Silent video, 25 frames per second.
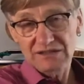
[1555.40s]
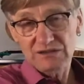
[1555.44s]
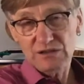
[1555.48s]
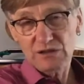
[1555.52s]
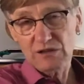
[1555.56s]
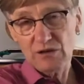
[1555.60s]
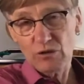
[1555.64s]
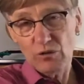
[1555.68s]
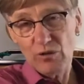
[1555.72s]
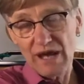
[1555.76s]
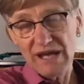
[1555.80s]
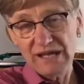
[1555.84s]

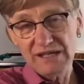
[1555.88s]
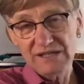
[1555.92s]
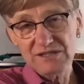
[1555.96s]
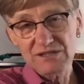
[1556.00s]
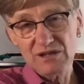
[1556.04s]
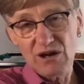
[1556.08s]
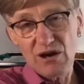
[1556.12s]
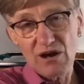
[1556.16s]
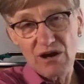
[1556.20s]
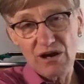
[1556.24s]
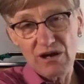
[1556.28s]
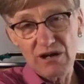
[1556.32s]
away his
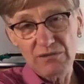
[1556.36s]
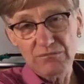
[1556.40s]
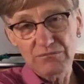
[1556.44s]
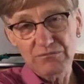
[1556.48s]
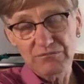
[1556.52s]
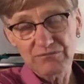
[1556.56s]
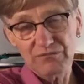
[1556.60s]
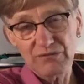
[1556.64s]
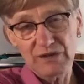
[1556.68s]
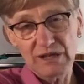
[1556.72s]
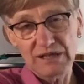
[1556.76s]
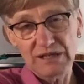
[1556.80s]

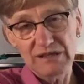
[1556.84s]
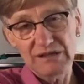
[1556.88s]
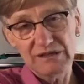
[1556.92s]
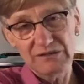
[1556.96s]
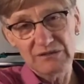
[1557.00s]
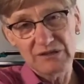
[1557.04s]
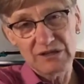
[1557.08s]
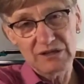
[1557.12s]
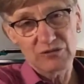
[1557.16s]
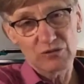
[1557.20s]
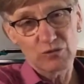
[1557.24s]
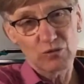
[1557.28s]
arm,
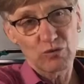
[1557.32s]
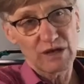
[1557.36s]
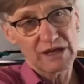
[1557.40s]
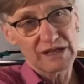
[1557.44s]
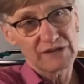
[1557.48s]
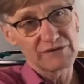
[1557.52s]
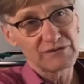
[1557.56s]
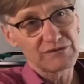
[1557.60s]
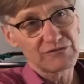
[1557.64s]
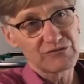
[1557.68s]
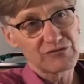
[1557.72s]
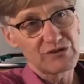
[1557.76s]

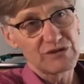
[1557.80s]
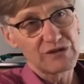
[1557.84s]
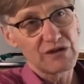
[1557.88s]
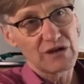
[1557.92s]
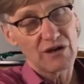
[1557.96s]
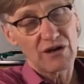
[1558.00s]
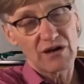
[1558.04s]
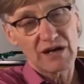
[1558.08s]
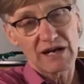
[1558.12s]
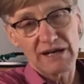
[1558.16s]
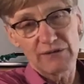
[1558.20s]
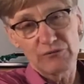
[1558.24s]

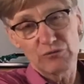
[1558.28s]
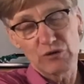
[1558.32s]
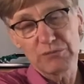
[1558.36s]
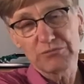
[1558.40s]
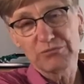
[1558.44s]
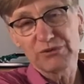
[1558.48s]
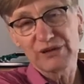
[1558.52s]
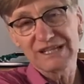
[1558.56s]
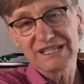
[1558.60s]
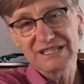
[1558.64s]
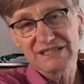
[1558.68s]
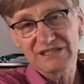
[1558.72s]
and
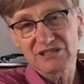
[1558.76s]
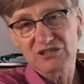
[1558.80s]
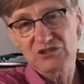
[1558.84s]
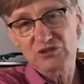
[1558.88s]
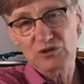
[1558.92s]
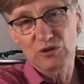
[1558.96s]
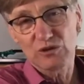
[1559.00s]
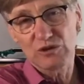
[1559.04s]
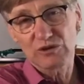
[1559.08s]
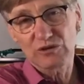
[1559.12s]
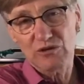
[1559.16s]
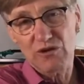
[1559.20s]
replaced his
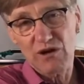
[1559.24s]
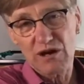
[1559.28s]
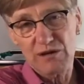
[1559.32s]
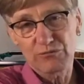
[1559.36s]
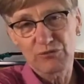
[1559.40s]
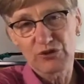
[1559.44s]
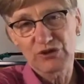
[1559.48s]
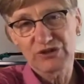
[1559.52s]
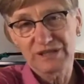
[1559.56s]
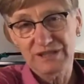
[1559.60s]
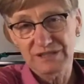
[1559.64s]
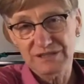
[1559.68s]
shoulder arm
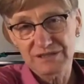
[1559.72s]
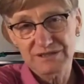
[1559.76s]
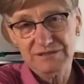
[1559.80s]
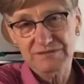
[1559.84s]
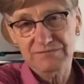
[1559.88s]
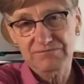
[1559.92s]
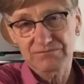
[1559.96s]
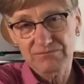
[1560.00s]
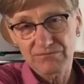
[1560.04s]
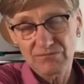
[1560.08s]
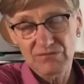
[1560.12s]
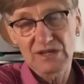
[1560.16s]
with his
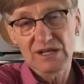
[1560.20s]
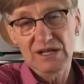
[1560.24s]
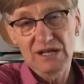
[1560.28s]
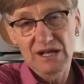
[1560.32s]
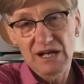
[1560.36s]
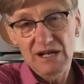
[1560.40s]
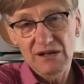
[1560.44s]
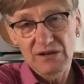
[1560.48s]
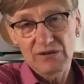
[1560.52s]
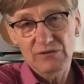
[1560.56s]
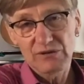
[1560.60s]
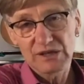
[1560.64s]

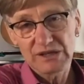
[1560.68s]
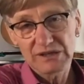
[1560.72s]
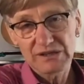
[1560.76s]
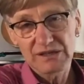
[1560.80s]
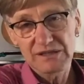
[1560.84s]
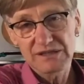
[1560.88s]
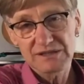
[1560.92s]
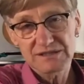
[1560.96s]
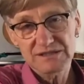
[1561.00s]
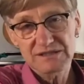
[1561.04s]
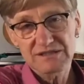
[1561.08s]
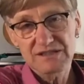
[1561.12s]

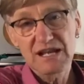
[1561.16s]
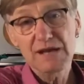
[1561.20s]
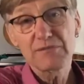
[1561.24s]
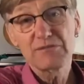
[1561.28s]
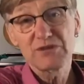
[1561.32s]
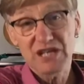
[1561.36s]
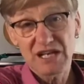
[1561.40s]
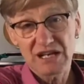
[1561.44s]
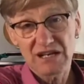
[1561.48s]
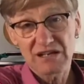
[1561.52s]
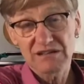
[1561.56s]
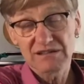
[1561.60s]

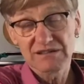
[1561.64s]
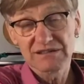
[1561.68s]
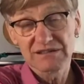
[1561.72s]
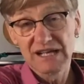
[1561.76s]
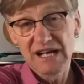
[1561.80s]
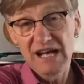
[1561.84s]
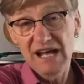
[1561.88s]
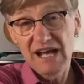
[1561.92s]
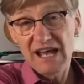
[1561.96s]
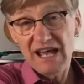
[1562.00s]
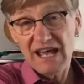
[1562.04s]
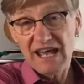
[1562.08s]
tibia,
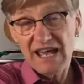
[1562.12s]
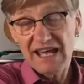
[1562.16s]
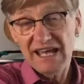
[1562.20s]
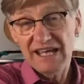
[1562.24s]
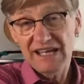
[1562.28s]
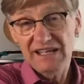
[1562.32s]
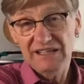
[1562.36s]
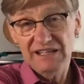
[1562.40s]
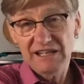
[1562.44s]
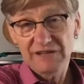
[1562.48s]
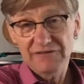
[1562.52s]
and they